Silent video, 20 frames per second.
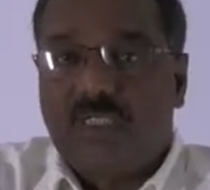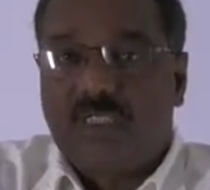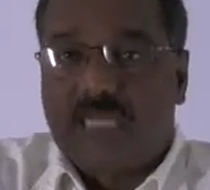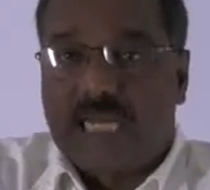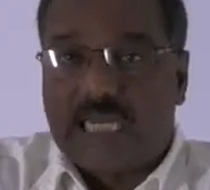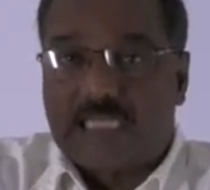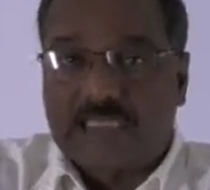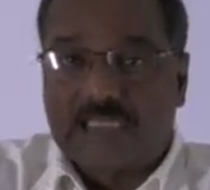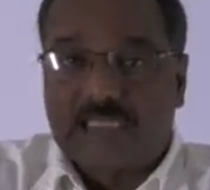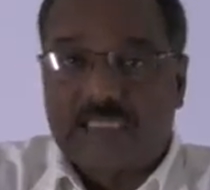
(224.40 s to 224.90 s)

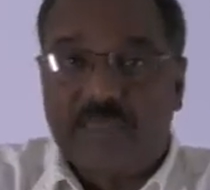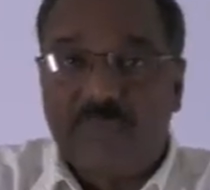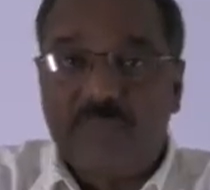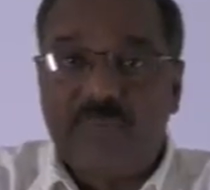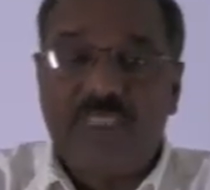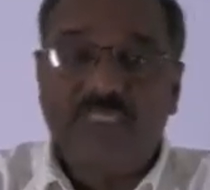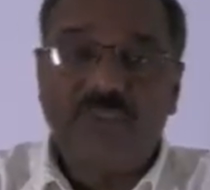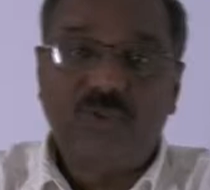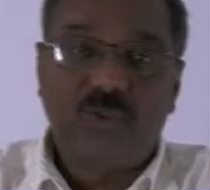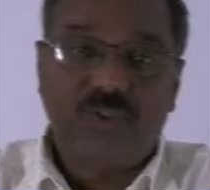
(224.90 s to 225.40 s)
rational
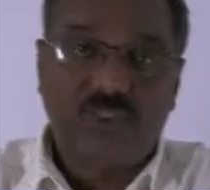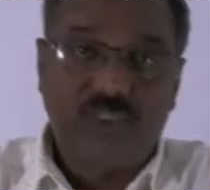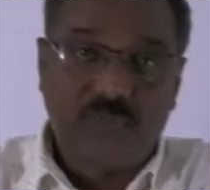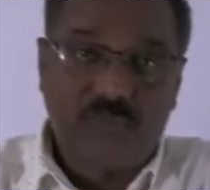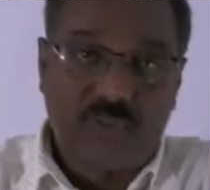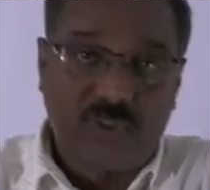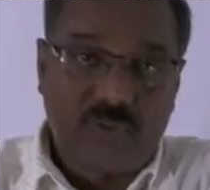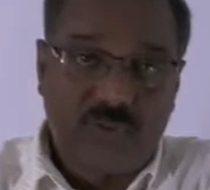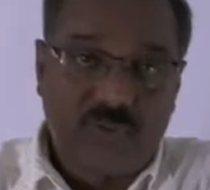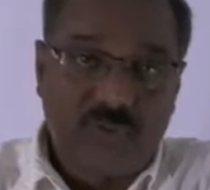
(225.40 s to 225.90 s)
numbers or
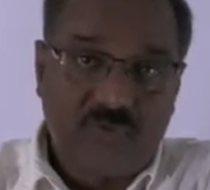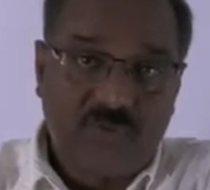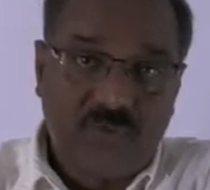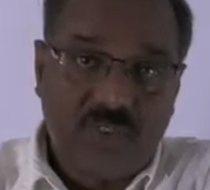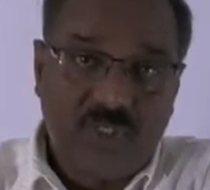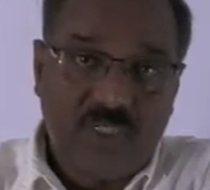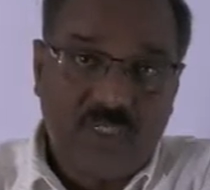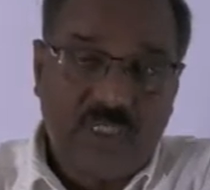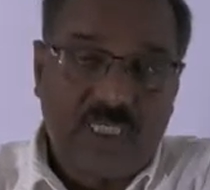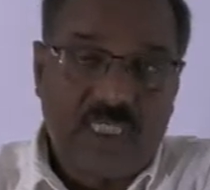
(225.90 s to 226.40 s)
subset of
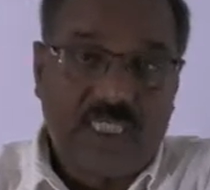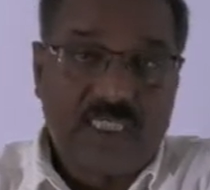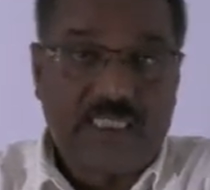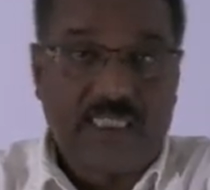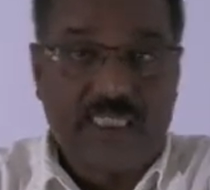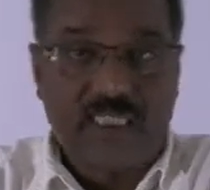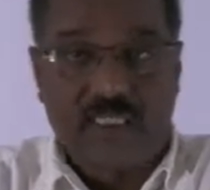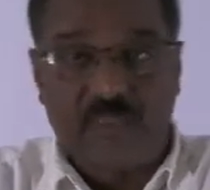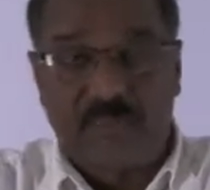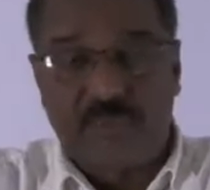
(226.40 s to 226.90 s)

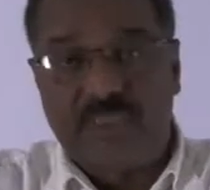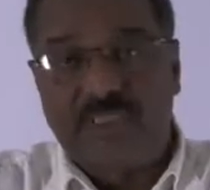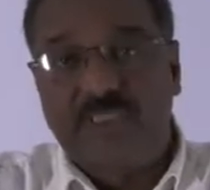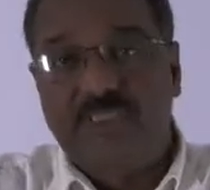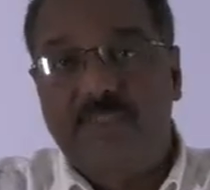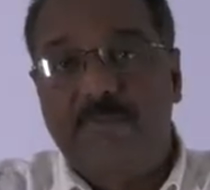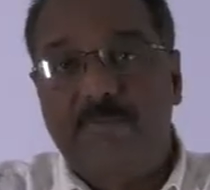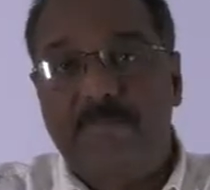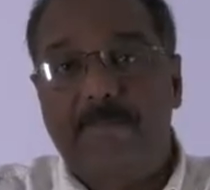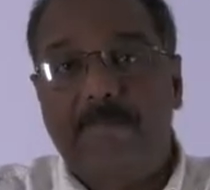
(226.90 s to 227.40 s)
real
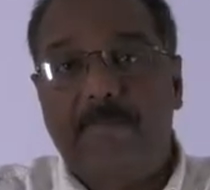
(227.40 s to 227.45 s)
numbers.